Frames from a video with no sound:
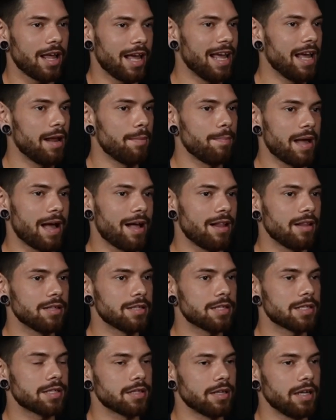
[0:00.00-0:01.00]
it hand
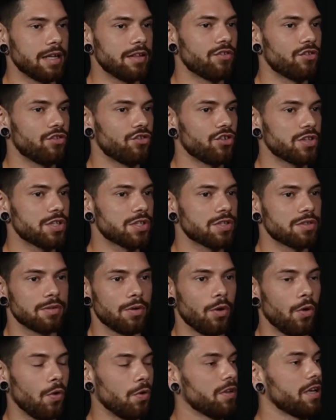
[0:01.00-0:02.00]
balance. It's just
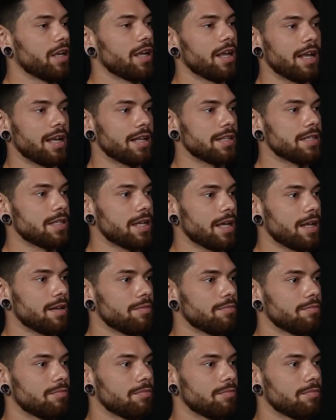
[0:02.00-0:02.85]
holding a handstand.